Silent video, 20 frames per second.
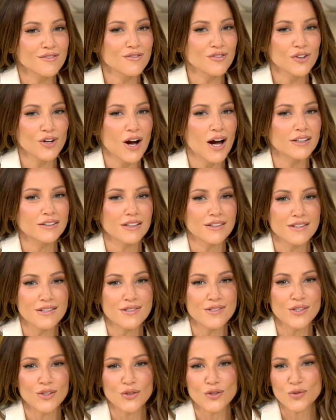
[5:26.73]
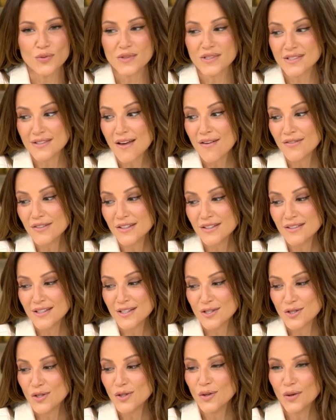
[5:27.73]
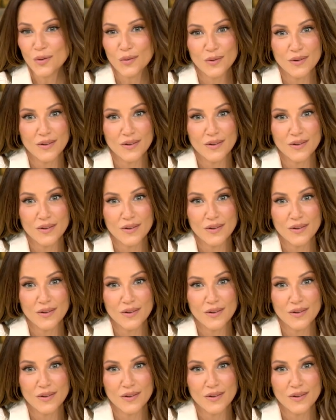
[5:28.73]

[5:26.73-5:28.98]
forgot that the Steelers went seven and two